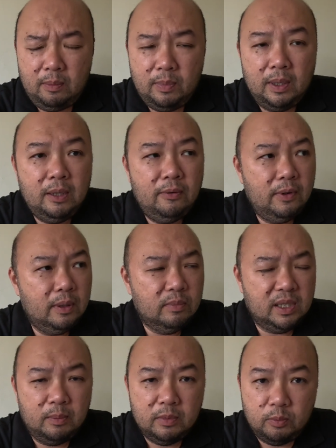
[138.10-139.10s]
believe
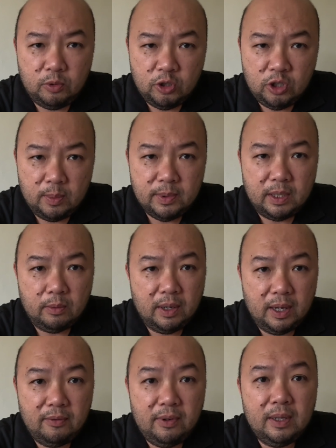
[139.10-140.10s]
in some of the bookshops they
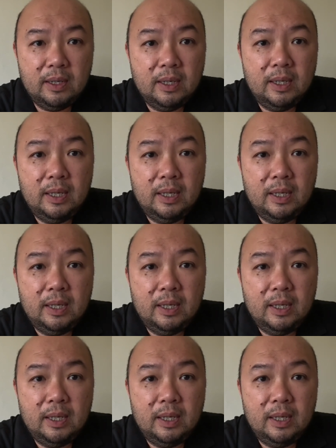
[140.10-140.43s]
will have it.